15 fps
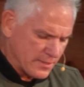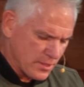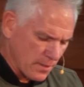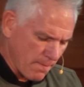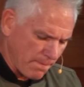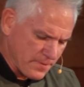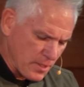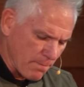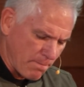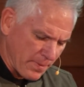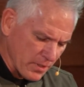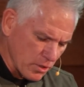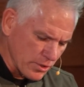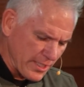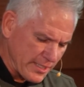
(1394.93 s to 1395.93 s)
to
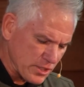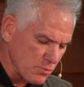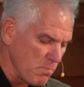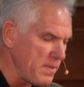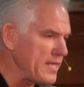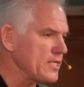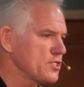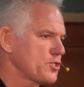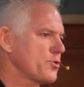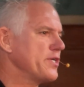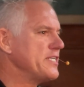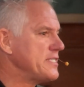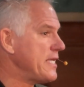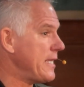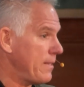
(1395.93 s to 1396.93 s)
build his
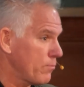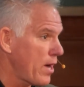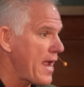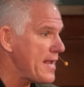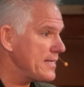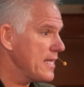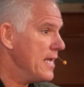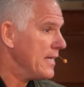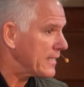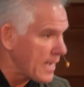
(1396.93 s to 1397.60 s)
ministry team, right?